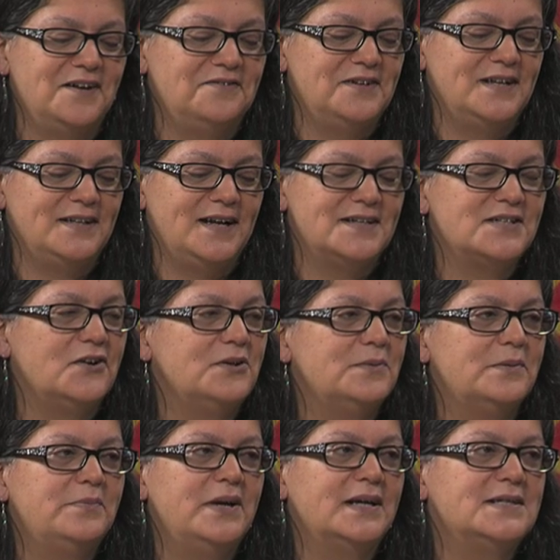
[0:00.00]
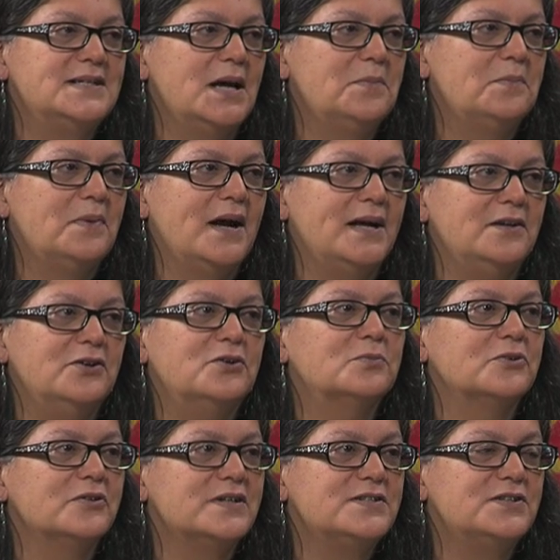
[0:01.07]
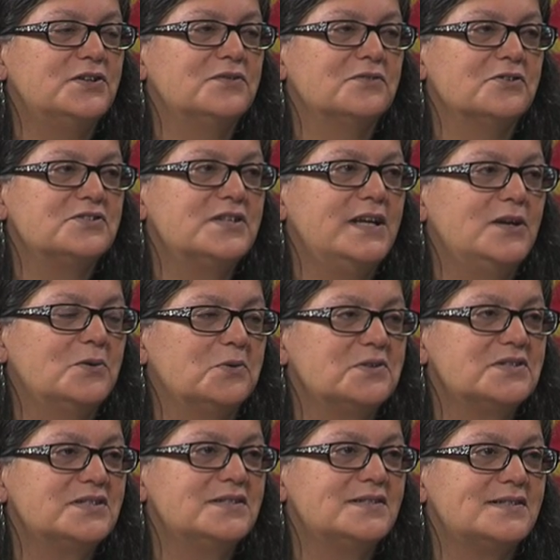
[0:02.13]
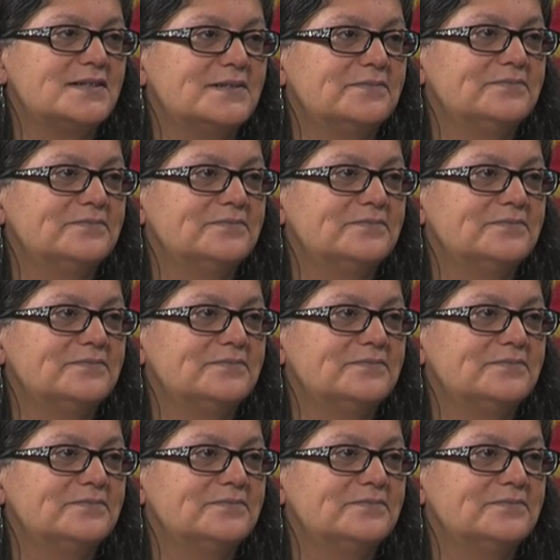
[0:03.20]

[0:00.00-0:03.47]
definitely, it's already been picked up by numerous university courses.